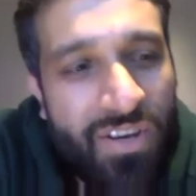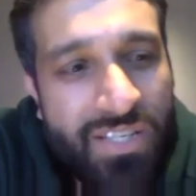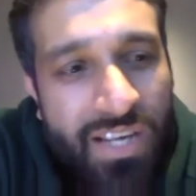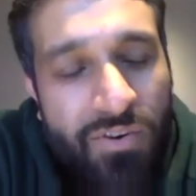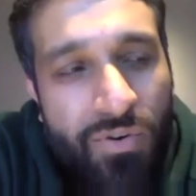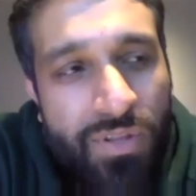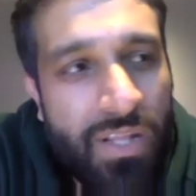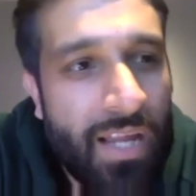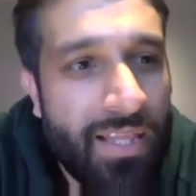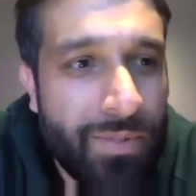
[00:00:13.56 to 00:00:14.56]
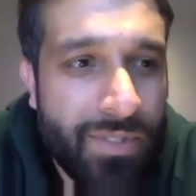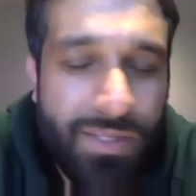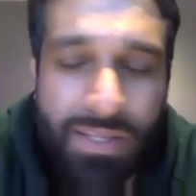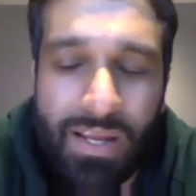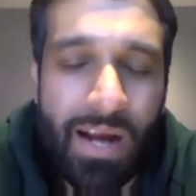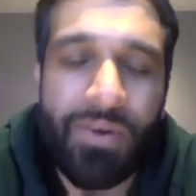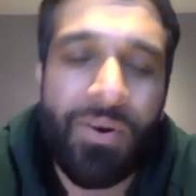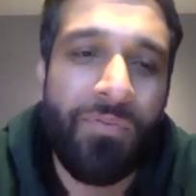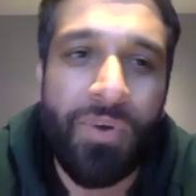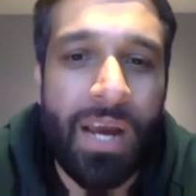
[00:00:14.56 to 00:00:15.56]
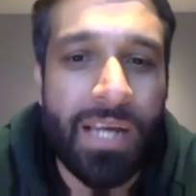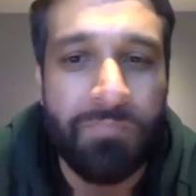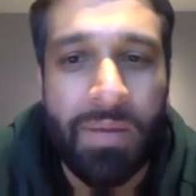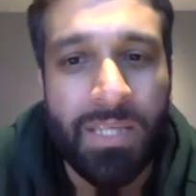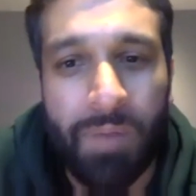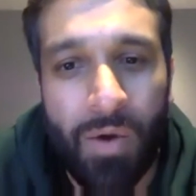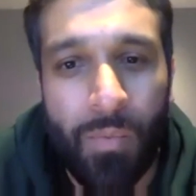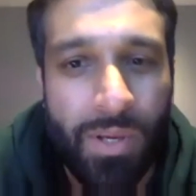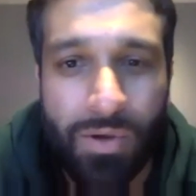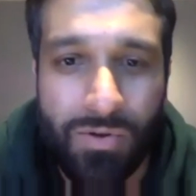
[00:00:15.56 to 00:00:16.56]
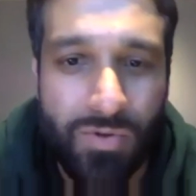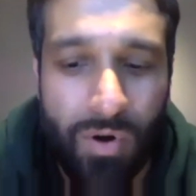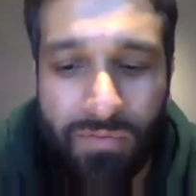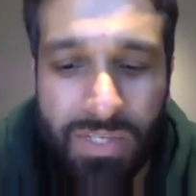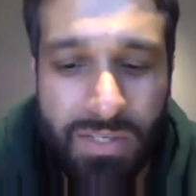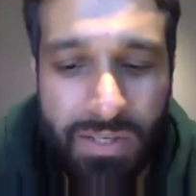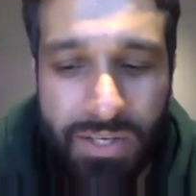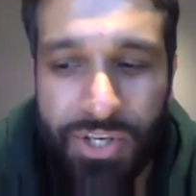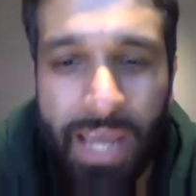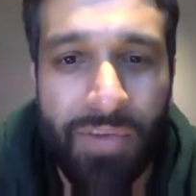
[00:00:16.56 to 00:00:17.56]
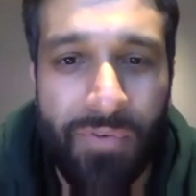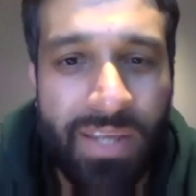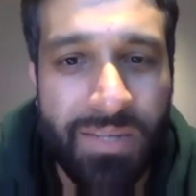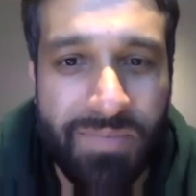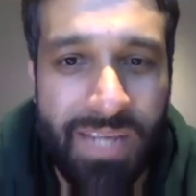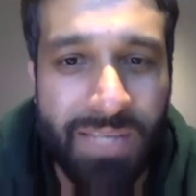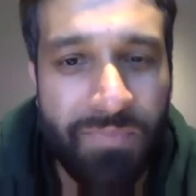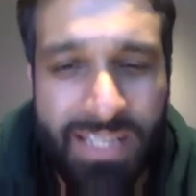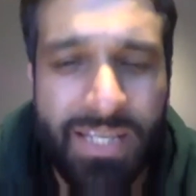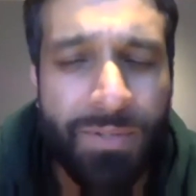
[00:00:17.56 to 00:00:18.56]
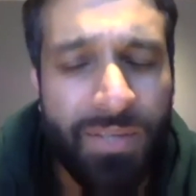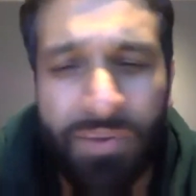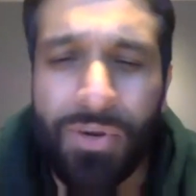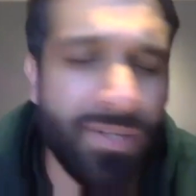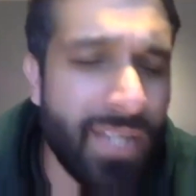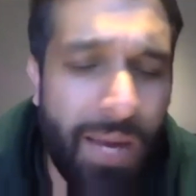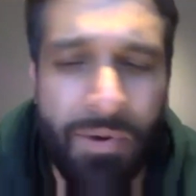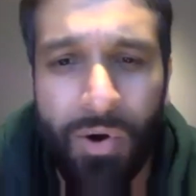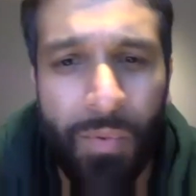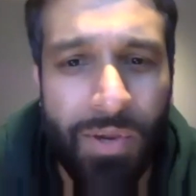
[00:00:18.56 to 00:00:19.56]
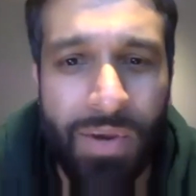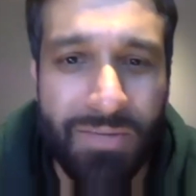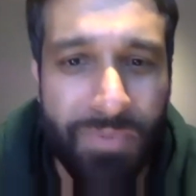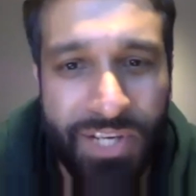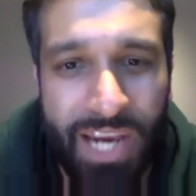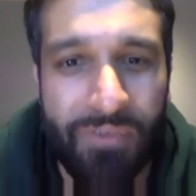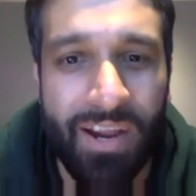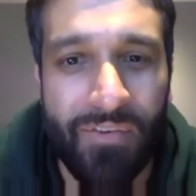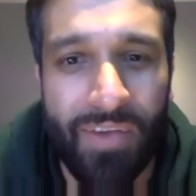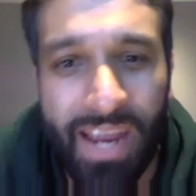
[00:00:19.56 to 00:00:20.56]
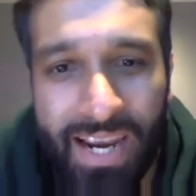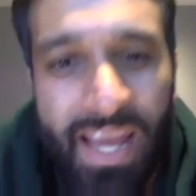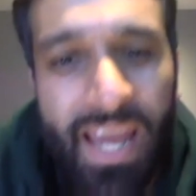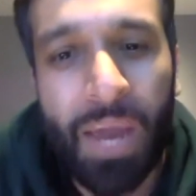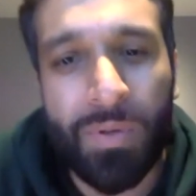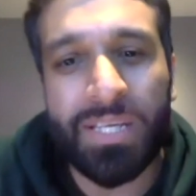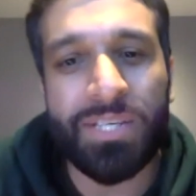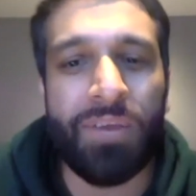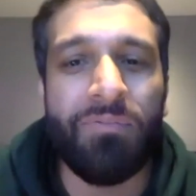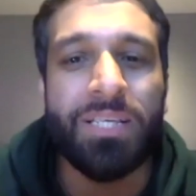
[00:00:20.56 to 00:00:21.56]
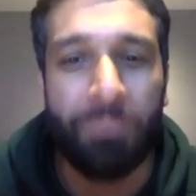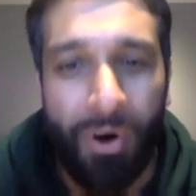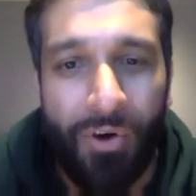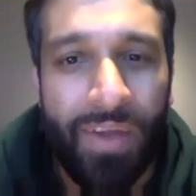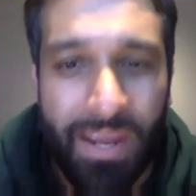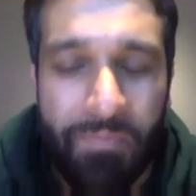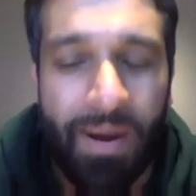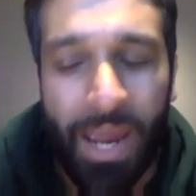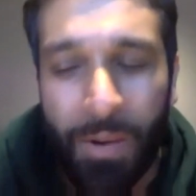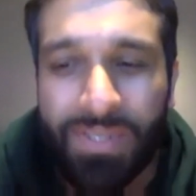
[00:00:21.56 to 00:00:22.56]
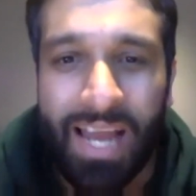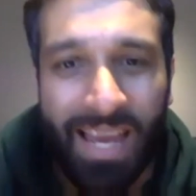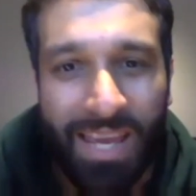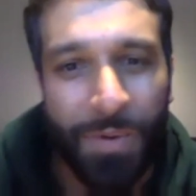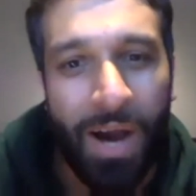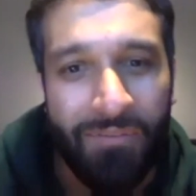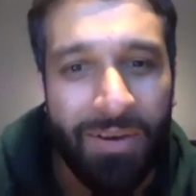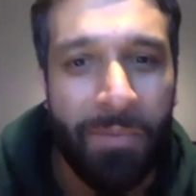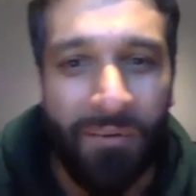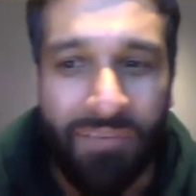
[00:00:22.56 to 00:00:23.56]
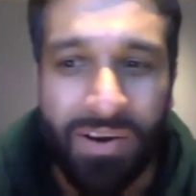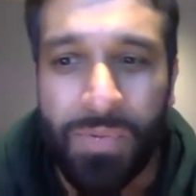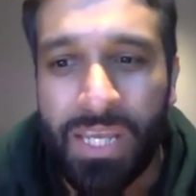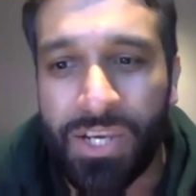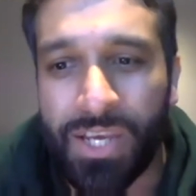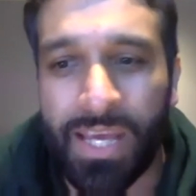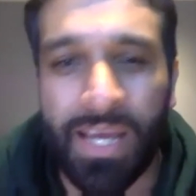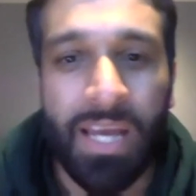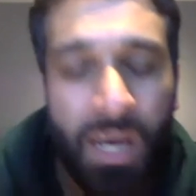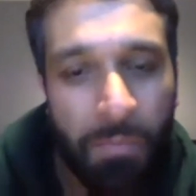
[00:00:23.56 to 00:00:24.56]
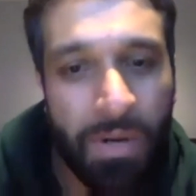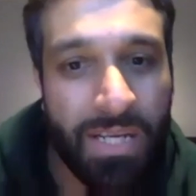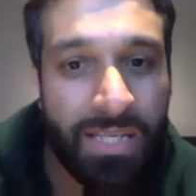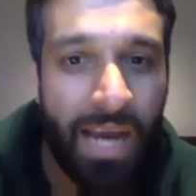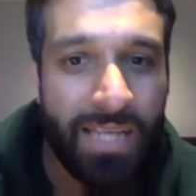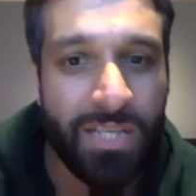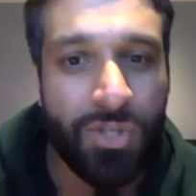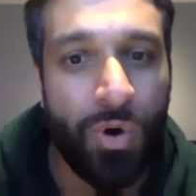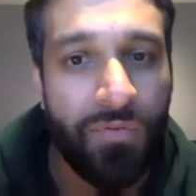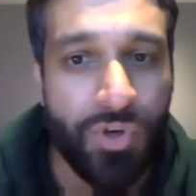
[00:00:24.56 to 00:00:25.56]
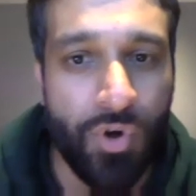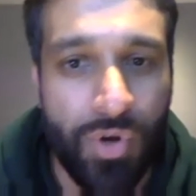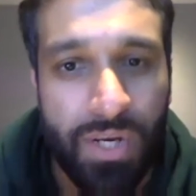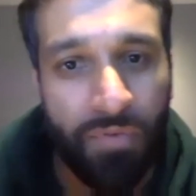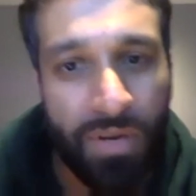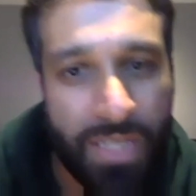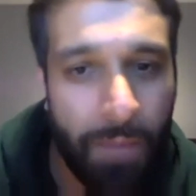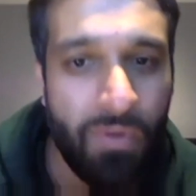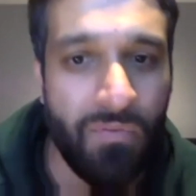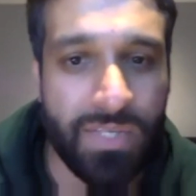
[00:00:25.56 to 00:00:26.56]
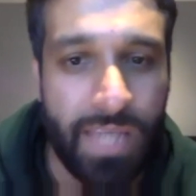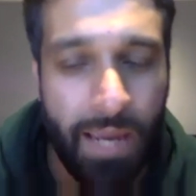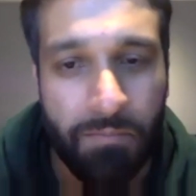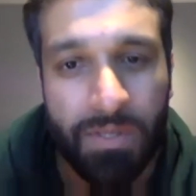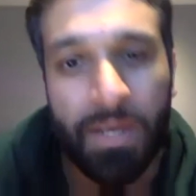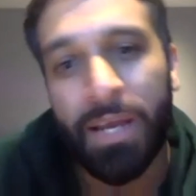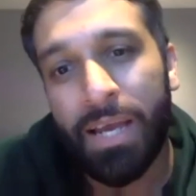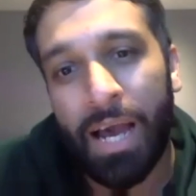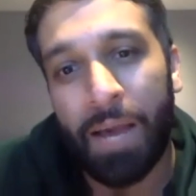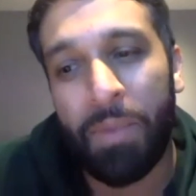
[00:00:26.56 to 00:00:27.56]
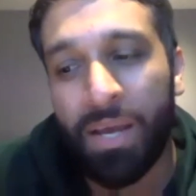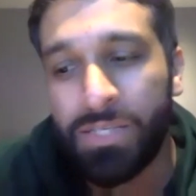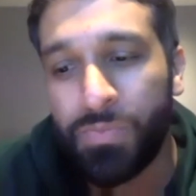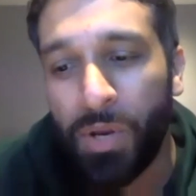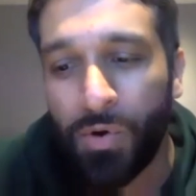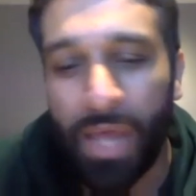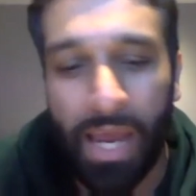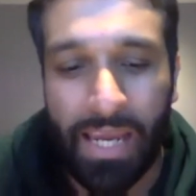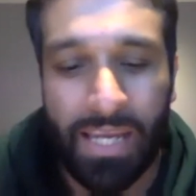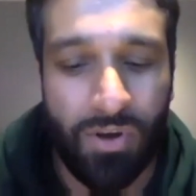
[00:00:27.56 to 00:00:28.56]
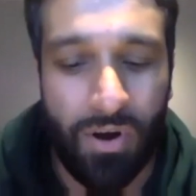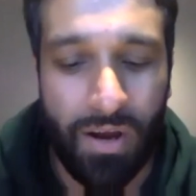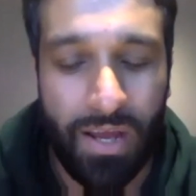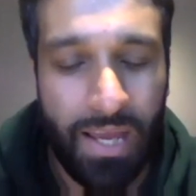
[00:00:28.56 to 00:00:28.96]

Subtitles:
because I know that there was, I don't know if you guys mess about when you sort of share the ring sometimes, because there was a video a time ago where you guys were sharing a ring and it wasn't generally sparring, but it was like you were having a bit of fun with each other. But does Tyson sort of show you different type of his games? Because we know that he's not